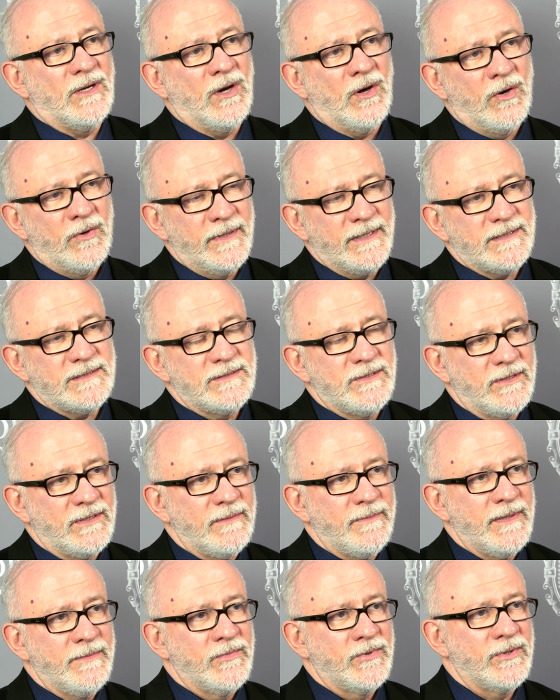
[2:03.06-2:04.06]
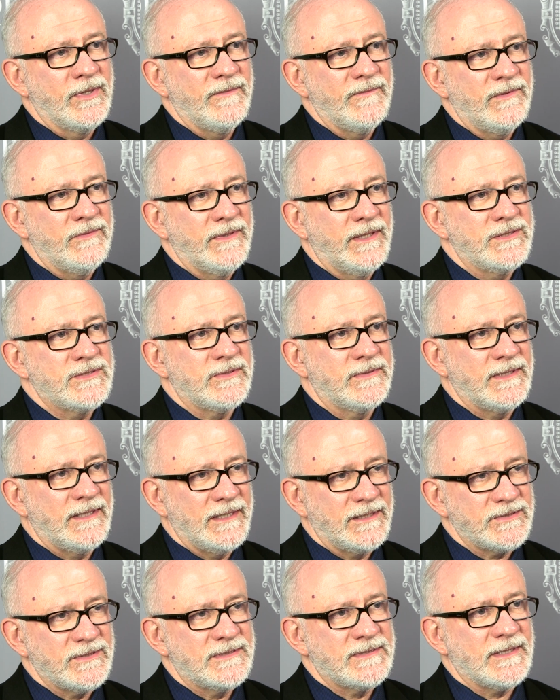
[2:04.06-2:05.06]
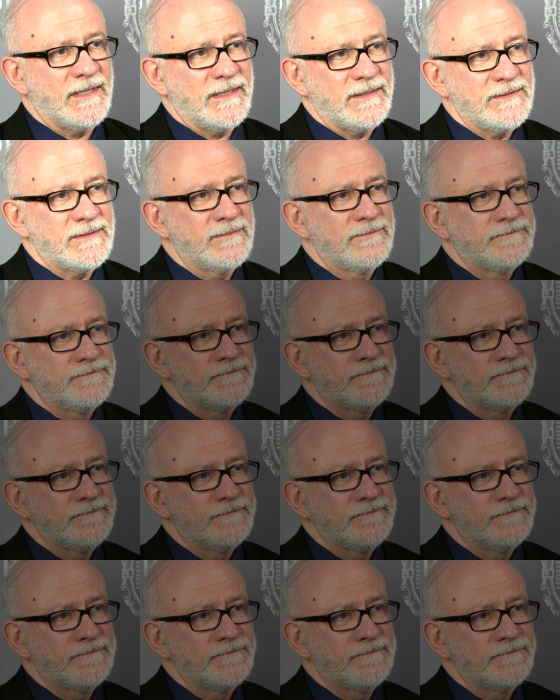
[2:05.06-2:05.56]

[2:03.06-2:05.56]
always going to be more influential than exercise.